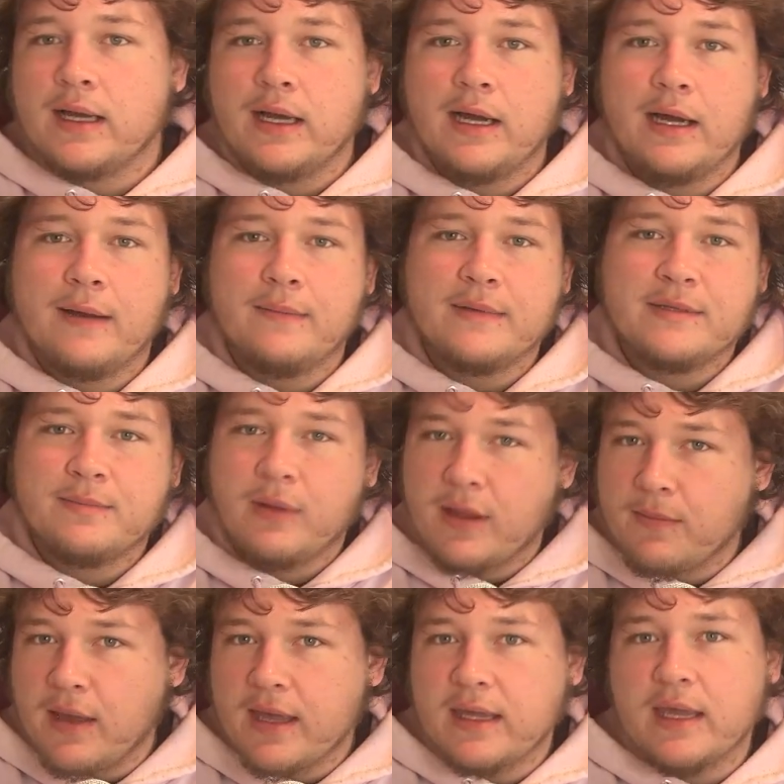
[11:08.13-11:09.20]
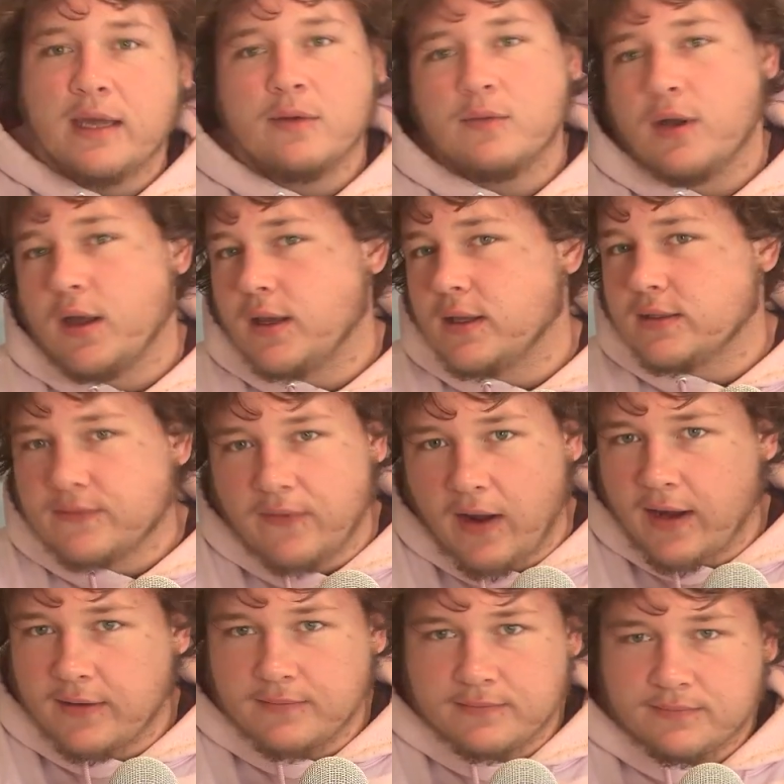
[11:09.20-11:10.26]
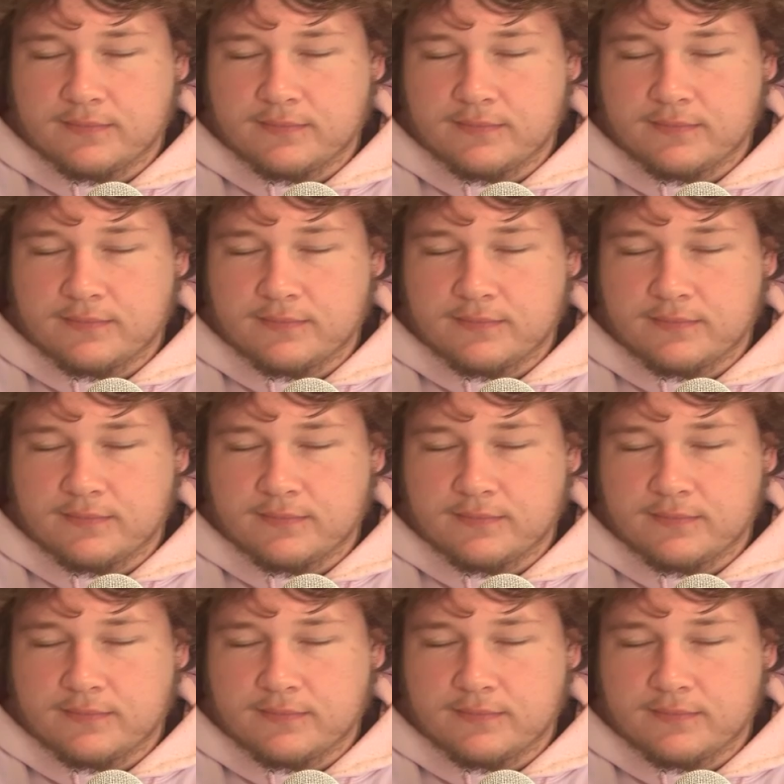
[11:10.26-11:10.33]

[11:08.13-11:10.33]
His playmaking was fine.